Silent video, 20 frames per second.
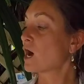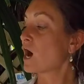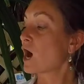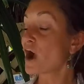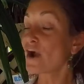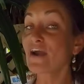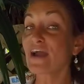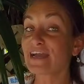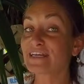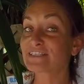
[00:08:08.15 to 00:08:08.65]

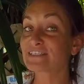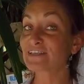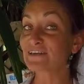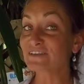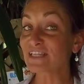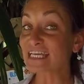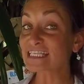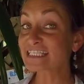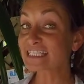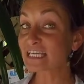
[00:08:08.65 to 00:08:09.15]
All right, so
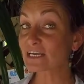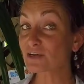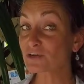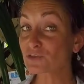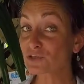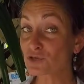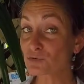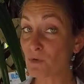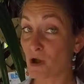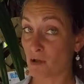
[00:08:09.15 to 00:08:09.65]
let's get our
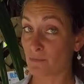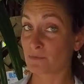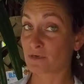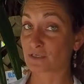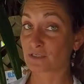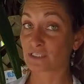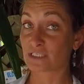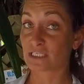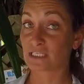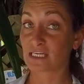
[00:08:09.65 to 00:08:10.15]

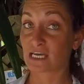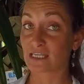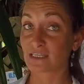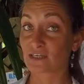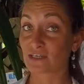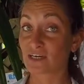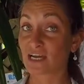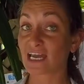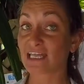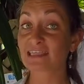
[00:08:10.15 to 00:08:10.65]
thermometers
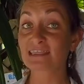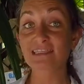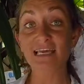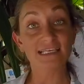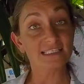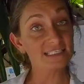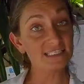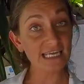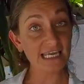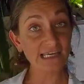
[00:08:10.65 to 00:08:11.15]
together and
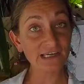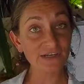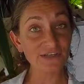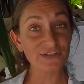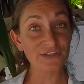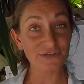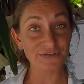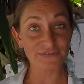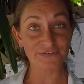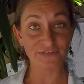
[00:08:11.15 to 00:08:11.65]
let's take a
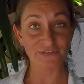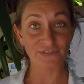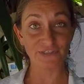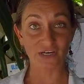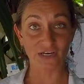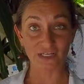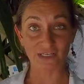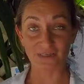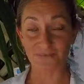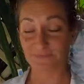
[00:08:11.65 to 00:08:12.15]
closer
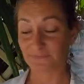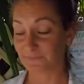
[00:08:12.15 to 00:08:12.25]
look.